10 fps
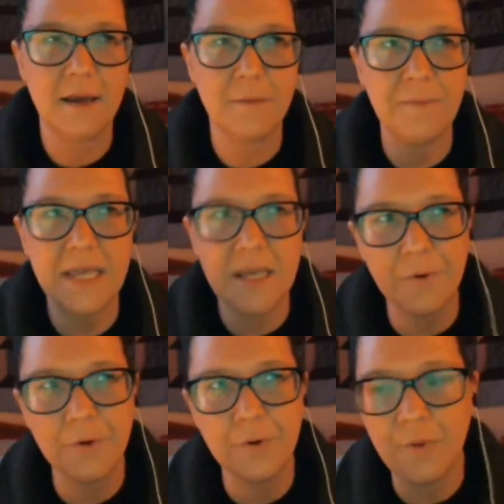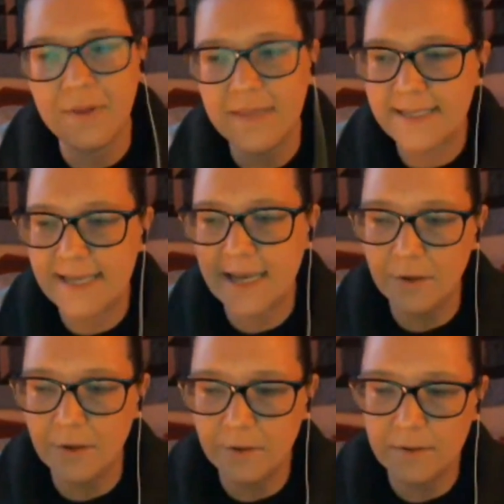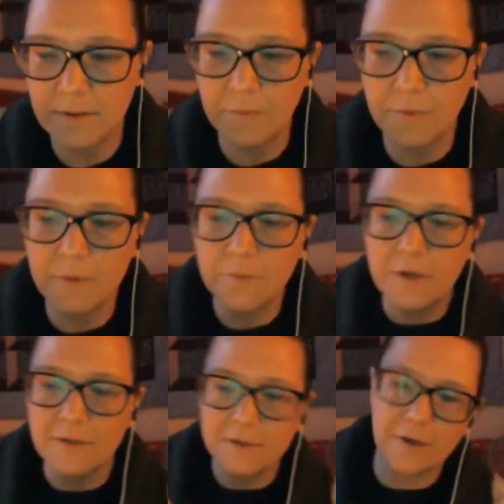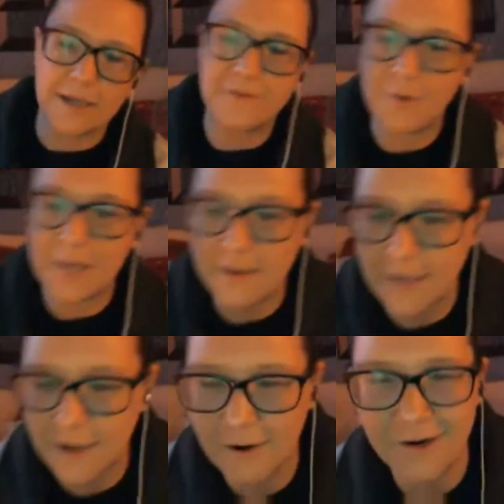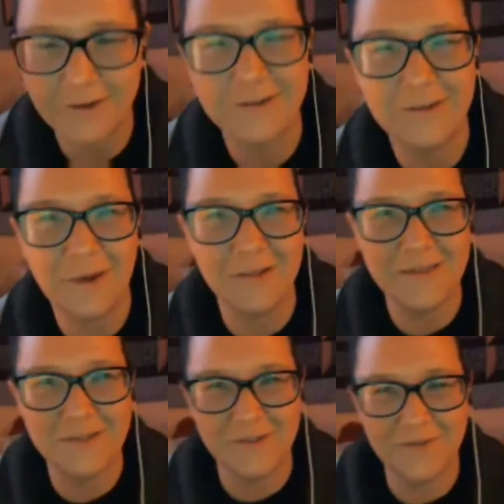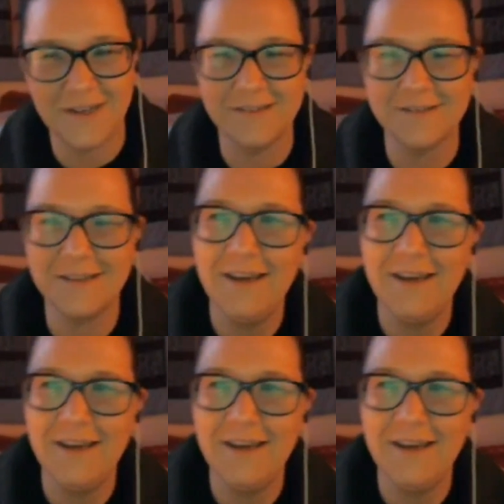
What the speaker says: people, when they tell, well, okay, so in our article in Parliamentary Affairs,